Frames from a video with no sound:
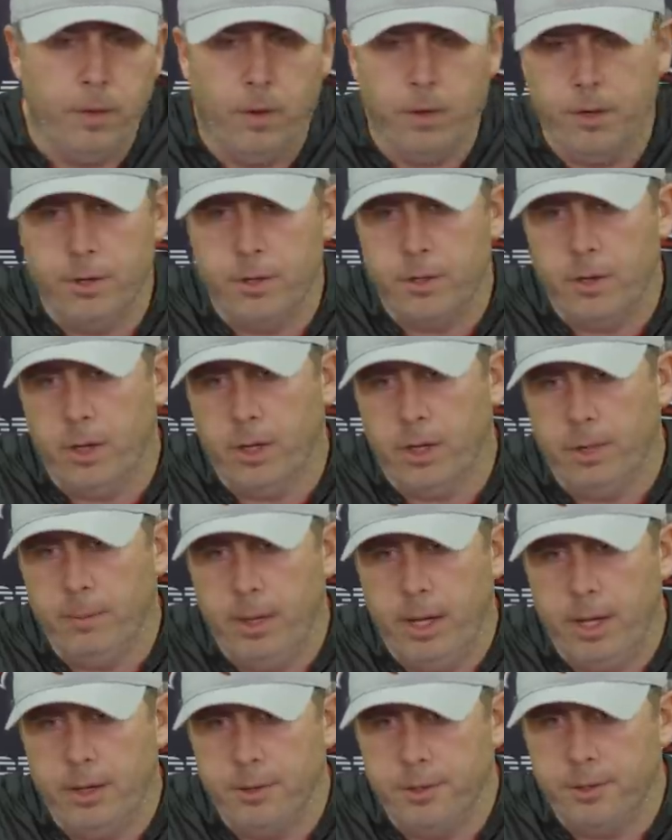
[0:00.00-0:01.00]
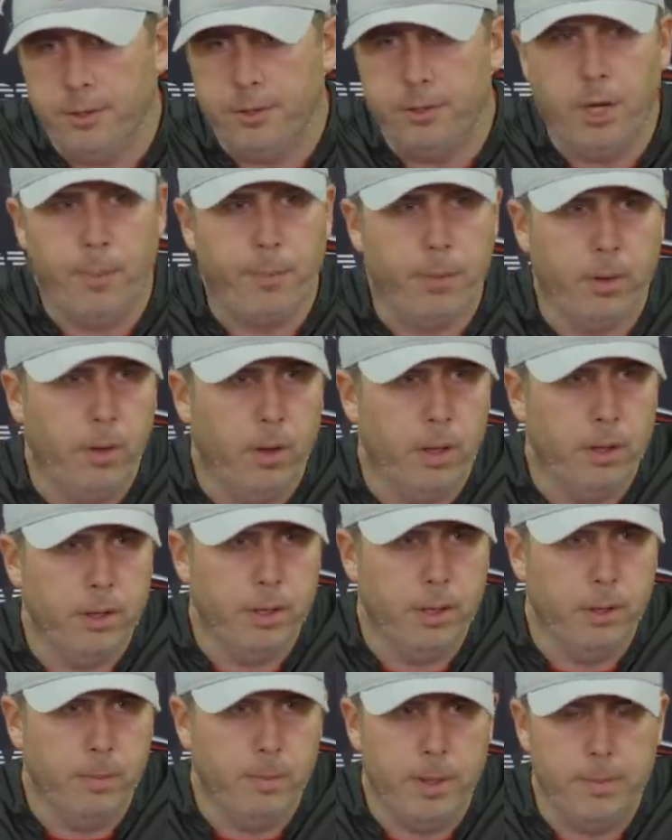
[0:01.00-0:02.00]
you're talking about just jumping on,
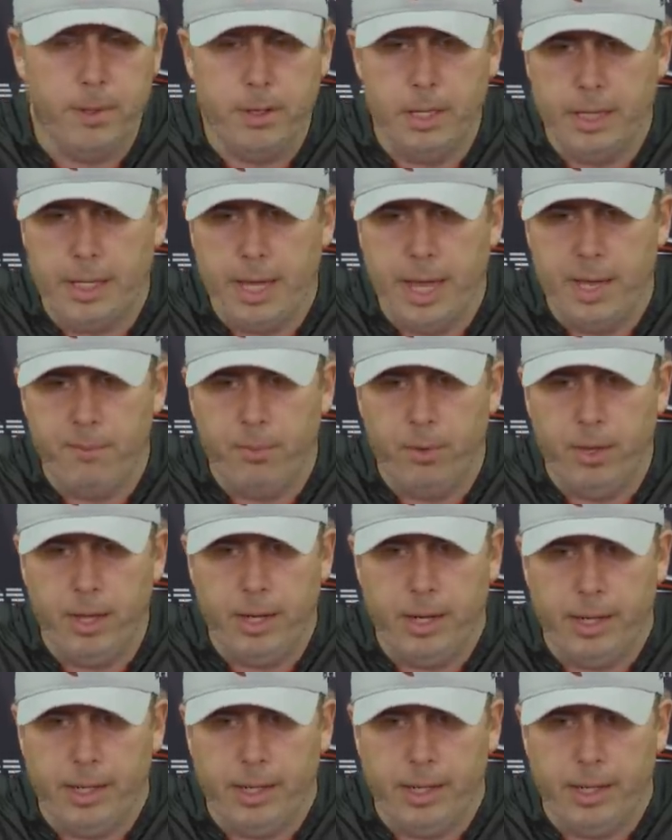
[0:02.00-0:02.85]
you know, maybe the game plan.